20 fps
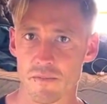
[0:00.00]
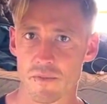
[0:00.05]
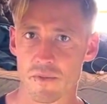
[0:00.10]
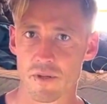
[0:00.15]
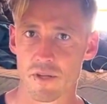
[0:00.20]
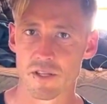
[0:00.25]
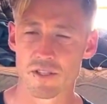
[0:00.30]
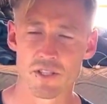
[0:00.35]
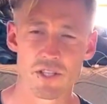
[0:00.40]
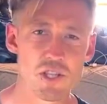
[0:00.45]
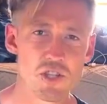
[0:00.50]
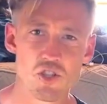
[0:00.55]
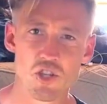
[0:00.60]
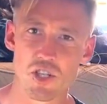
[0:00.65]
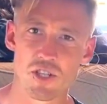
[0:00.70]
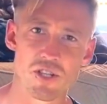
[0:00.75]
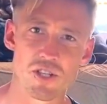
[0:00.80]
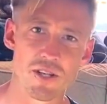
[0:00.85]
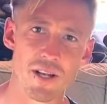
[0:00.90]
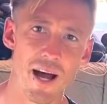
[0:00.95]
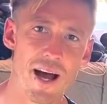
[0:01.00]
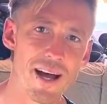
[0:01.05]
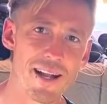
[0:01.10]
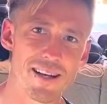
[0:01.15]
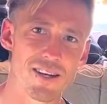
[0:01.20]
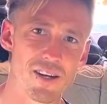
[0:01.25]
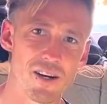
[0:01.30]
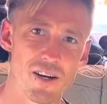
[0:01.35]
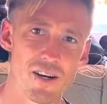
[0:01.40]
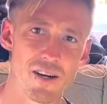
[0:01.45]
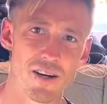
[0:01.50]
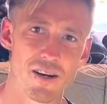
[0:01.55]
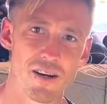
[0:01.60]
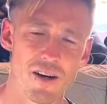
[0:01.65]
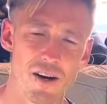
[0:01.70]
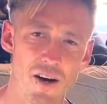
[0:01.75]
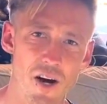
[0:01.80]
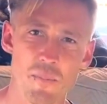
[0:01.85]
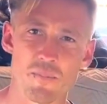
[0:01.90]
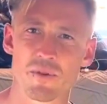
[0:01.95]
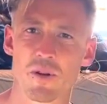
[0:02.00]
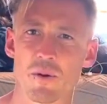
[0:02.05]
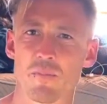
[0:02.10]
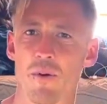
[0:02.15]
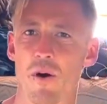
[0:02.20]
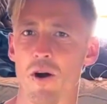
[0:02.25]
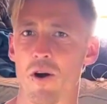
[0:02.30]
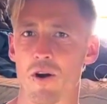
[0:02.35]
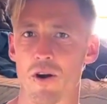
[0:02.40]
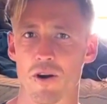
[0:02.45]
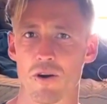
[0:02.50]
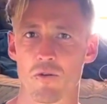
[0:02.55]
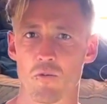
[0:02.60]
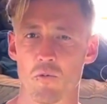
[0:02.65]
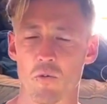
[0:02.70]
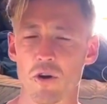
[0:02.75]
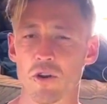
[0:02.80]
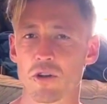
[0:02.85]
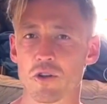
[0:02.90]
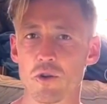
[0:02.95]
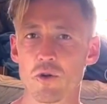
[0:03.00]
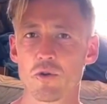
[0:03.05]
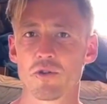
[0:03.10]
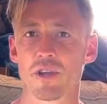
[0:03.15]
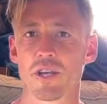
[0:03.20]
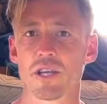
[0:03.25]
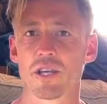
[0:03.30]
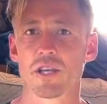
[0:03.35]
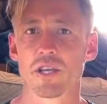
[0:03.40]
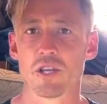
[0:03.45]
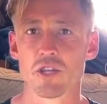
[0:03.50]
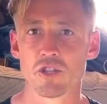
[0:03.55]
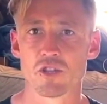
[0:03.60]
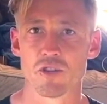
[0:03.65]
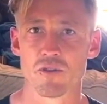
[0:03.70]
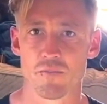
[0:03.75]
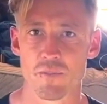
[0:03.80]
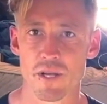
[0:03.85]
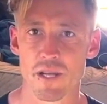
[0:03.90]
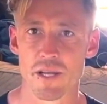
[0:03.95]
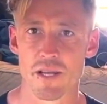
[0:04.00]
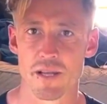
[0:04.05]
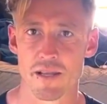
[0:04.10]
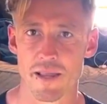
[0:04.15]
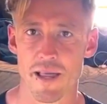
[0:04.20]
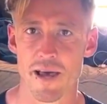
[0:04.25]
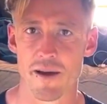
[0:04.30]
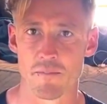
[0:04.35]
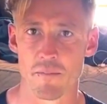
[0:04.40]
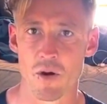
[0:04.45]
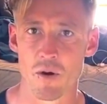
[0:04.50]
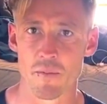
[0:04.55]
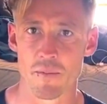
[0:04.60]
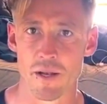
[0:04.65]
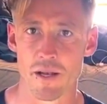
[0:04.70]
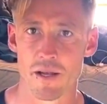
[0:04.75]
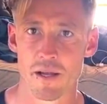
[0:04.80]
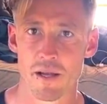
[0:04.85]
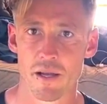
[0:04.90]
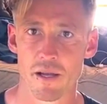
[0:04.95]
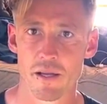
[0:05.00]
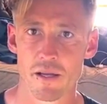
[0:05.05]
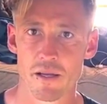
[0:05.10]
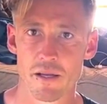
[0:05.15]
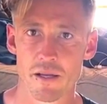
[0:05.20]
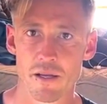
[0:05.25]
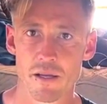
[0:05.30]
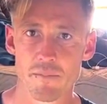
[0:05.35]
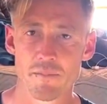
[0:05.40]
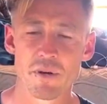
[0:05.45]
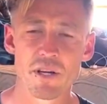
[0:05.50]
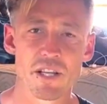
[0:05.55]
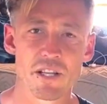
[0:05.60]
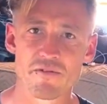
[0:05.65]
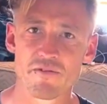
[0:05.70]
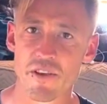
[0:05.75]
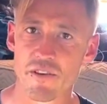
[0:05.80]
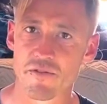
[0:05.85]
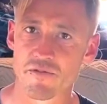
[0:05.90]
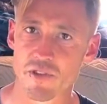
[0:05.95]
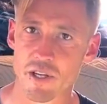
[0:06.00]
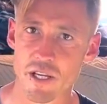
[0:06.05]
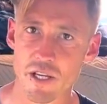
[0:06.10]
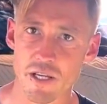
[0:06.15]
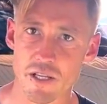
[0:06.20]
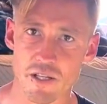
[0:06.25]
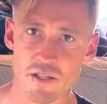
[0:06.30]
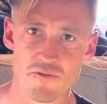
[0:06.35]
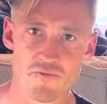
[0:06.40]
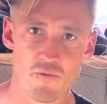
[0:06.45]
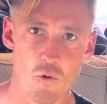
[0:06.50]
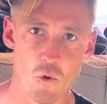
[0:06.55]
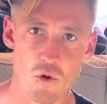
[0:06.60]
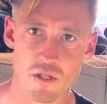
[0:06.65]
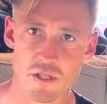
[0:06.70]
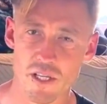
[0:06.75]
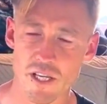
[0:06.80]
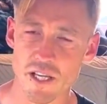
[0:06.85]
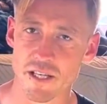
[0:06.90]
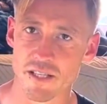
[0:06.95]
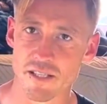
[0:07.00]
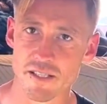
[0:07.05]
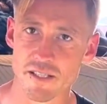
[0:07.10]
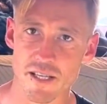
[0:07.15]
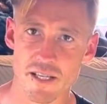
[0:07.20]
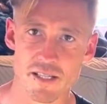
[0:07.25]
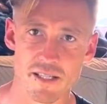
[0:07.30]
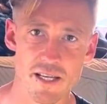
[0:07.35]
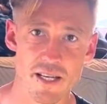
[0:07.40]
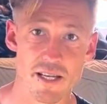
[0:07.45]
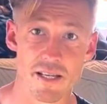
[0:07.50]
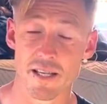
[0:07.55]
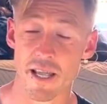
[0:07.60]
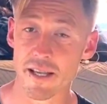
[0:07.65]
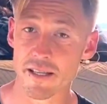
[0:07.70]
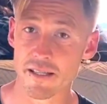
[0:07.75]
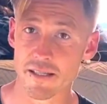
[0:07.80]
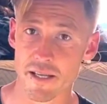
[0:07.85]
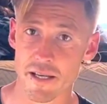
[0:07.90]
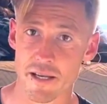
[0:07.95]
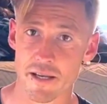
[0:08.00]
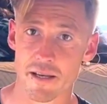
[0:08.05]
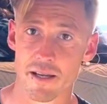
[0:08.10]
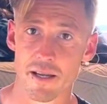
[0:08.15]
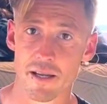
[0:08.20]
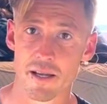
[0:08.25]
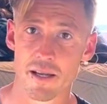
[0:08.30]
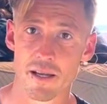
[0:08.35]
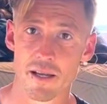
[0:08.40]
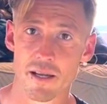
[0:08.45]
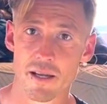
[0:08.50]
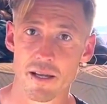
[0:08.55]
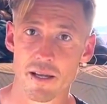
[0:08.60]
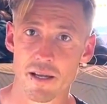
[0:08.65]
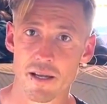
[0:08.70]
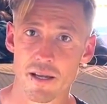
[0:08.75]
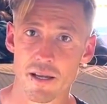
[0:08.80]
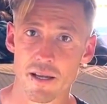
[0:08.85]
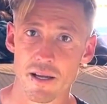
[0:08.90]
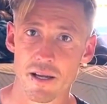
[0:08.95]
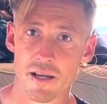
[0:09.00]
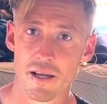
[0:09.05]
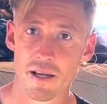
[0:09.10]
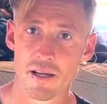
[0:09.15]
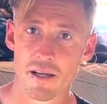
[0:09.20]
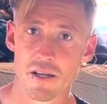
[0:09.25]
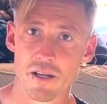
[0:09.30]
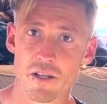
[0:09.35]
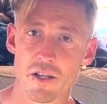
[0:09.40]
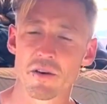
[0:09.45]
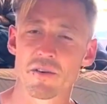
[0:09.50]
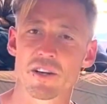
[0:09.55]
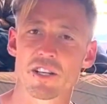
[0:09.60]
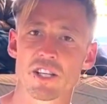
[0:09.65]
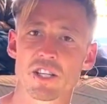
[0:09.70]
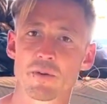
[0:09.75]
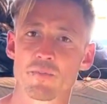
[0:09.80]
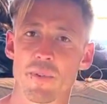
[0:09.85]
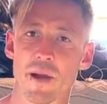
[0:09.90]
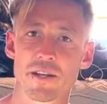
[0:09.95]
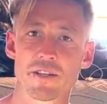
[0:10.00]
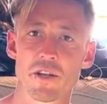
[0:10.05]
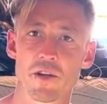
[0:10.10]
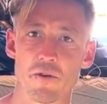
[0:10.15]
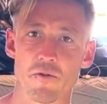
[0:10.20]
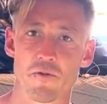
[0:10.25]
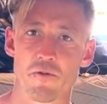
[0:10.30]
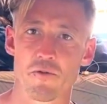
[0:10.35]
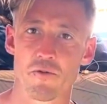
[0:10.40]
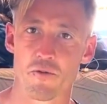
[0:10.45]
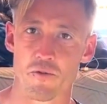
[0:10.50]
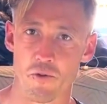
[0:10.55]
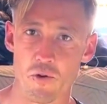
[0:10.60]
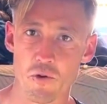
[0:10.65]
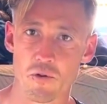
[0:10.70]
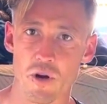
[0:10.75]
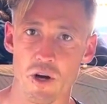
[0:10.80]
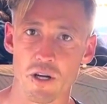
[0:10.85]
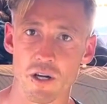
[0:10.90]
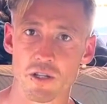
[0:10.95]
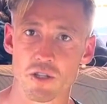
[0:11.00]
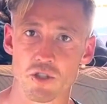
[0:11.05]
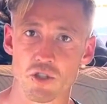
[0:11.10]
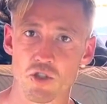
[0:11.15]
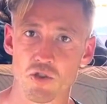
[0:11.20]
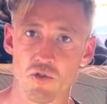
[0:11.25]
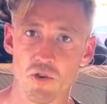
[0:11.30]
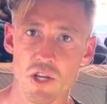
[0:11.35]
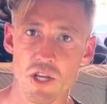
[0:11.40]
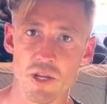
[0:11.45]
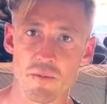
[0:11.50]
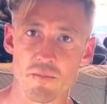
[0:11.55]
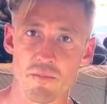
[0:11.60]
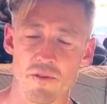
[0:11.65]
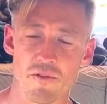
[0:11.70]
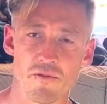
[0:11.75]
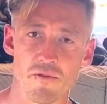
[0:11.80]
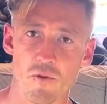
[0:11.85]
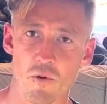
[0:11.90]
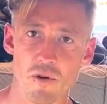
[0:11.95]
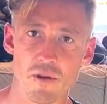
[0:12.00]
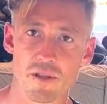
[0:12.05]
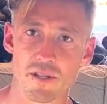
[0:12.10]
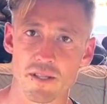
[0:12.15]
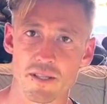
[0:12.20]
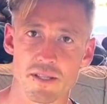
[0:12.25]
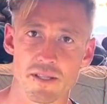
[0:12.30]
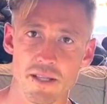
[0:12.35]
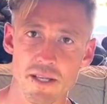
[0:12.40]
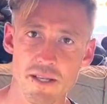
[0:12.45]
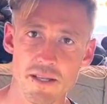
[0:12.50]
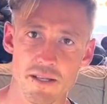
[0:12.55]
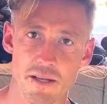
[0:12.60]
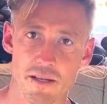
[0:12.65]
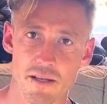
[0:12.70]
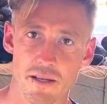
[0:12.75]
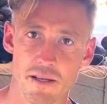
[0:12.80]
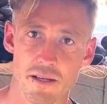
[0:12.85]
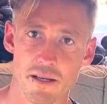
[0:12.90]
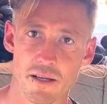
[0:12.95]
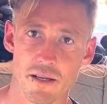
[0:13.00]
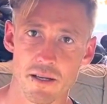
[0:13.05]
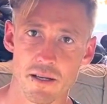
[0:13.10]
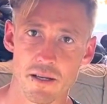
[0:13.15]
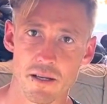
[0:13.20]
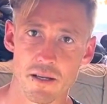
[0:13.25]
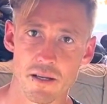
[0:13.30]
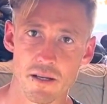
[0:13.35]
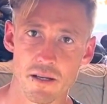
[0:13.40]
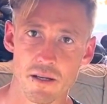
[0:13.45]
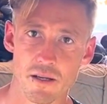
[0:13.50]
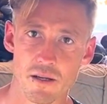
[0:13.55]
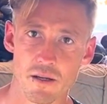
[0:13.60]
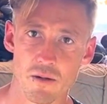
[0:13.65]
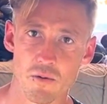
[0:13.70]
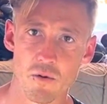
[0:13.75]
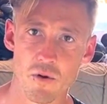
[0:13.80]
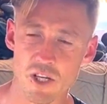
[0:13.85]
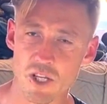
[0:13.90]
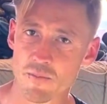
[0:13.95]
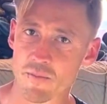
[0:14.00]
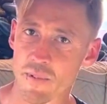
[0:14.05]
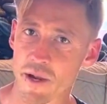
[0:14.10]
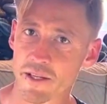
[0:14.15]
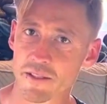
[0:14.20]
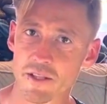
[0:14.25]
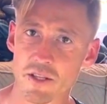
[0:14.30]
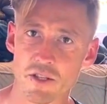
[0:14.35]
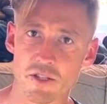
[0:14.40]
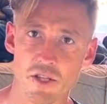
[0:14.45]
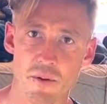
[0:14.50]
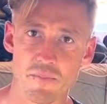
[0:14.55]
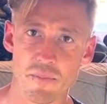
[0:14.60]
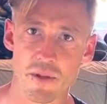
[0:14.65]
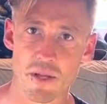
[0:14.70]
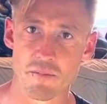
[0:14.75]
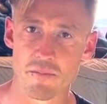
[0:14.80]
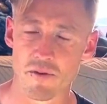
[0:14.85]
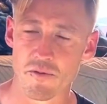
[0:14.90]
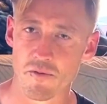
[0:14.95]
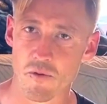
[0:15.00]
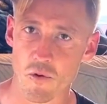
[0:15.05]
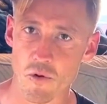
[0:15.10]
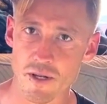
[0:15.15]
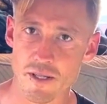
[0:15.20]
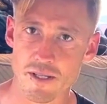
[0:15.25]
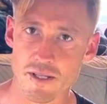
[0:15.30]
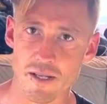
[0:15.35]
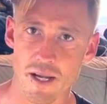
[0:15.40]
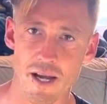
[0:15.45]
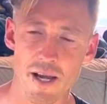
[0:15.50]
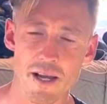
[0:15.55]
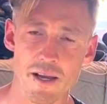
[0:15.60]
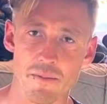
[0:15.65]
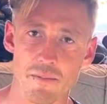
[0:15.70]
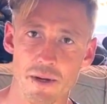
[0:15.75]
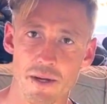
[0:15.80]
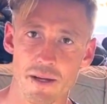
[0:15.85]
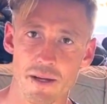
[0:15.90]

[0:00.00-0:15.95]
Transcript: because he's just not up to par where you think he should be in that moment. But he's 15, he's 14, he's 16, he's 18. You're expecting fruit on a tree before the season. We're expecting something before it's time.